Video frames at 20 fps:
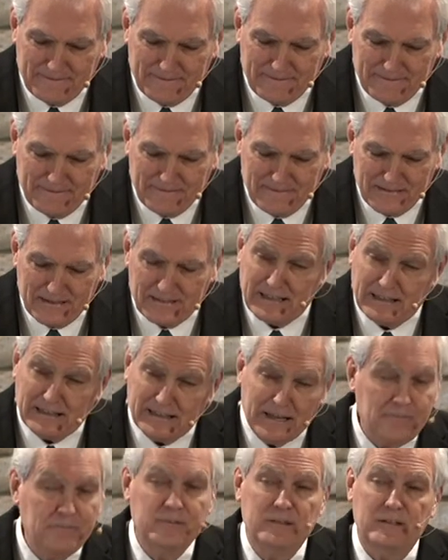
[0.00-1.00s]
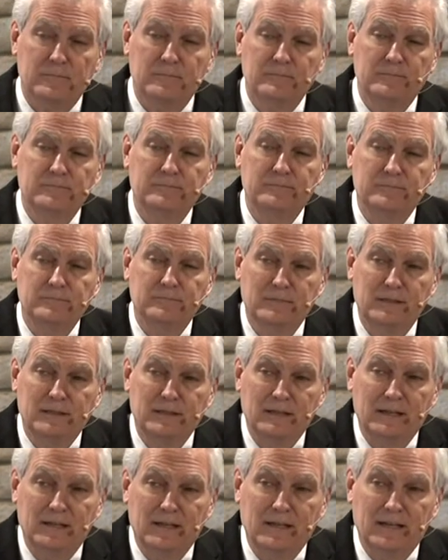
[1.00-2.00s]
And they left him,
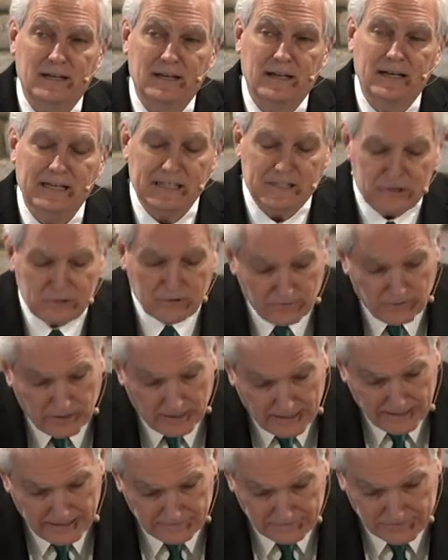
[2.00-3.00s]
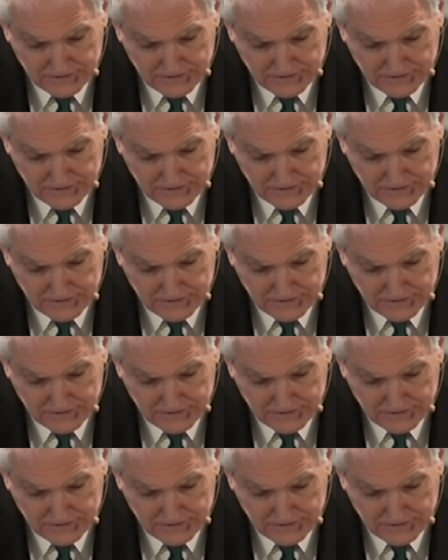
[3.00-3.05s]
and he survived.